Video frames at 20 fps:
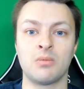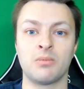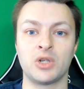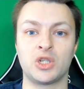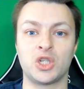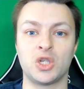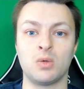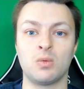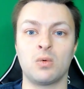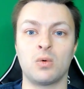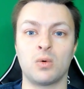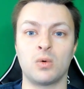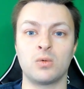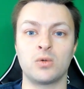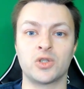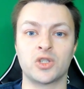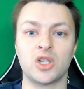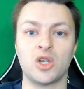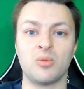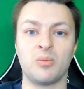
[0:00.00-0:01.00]
but you will
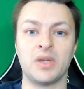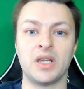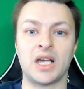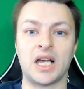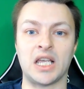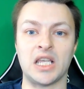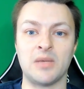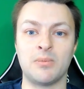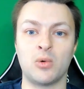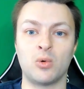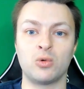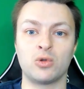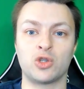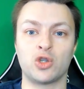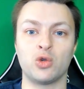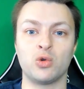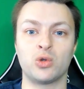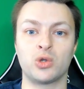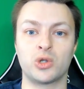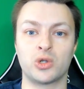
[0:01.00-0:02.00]
also be able
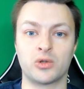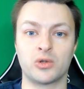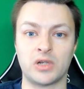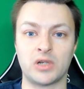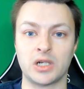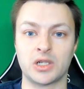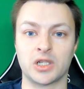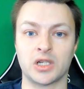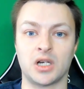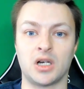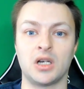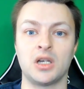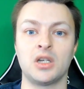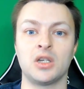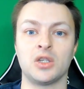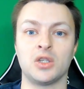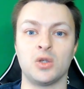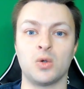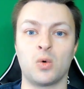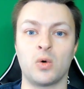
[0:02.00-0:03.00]
to structure
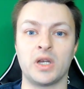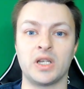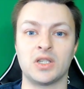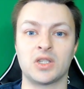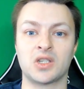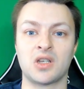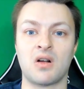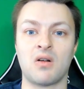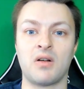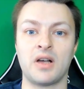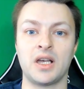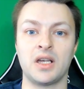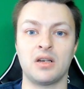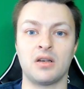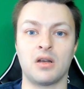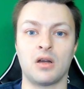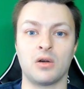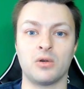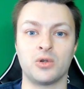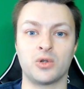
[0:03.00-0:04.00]
your entire
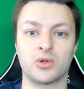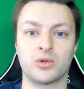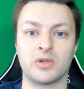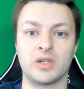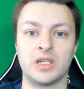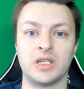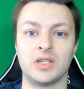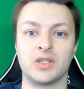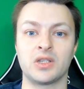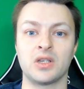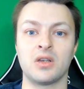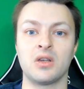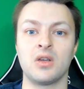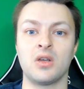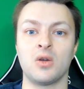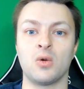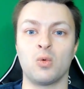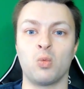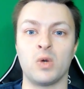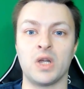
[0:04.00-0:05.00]
node trees
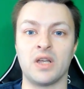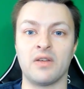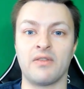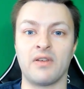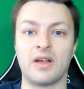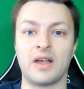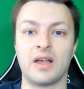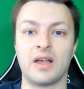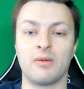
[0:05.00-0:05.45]
with